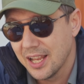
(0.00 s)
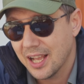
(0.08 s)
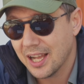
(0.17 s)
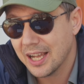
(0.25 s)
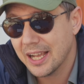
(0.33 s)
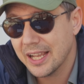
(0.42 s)

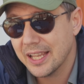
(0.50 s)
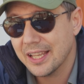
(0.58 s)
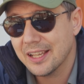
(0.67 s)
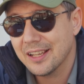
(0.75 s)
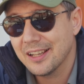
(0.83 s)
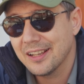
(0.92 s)

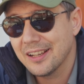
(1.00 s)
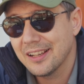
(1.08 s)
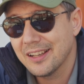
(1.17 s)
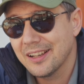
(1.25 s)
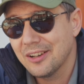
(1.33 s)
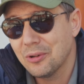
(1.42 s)
I
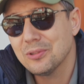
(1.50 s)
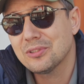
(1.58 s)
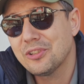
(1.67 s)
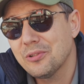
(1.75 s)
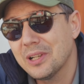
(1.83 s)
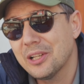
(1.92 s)
also
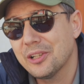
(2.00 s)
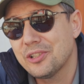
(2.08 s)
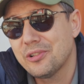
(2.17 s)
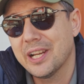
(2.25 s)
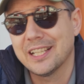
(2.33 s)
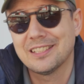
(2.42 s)
do a lot of
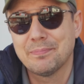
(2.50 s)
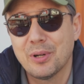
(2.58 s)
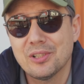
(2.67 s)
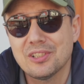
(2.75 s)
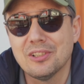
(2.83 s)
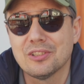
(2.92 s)
treks,
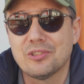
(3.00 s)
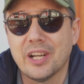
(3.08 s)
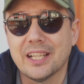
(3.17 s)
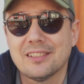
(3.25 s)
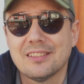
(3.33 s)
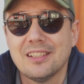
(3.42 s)
personal
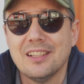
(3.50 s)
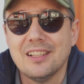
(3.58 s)
treks,